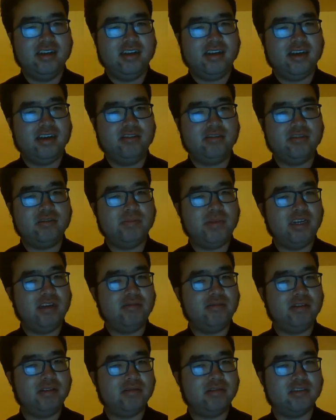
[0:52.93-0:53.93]
I use many of
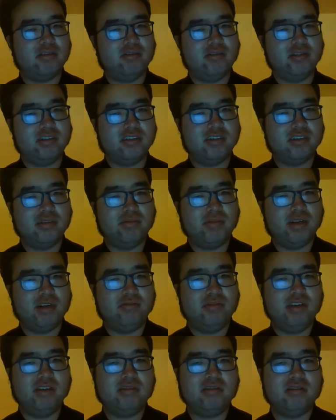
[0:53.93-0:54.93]
those sources in my
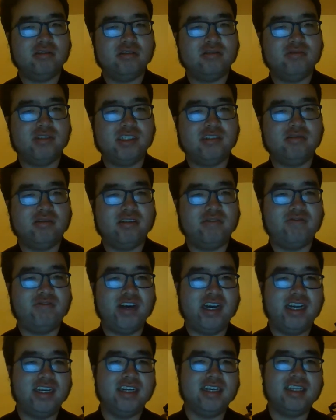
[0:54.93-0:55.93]
research, which you can
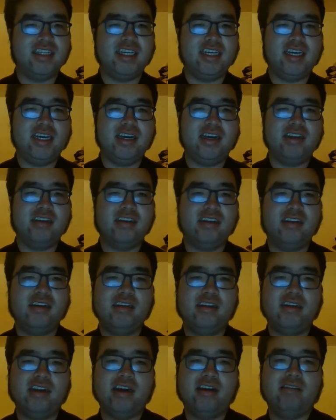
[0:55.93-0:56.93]
find at the end.
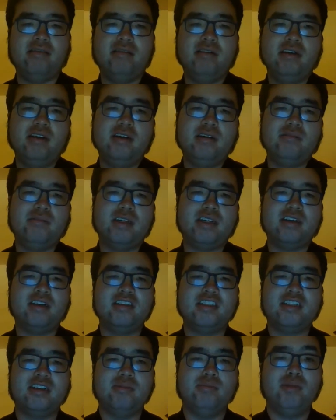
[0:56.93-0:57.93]
Now,
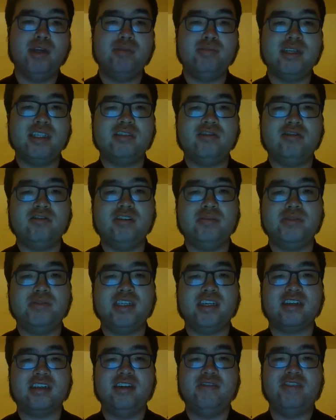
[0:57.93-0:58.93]
because commitment to
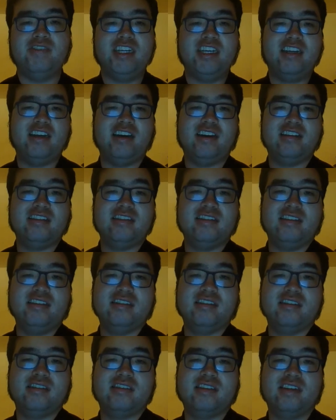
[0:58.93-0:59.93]
objectivity and honesty is
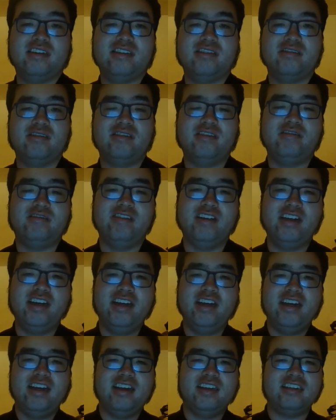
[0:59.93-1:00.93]
essential to
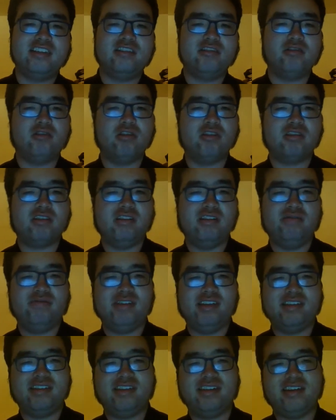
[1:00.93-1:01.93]
historical
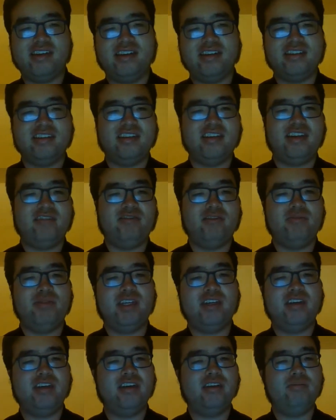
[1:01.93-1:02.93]
investigation, I will
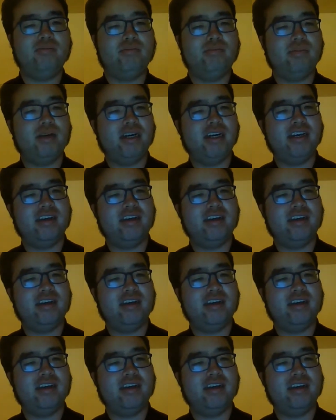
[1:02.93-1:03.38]
begin my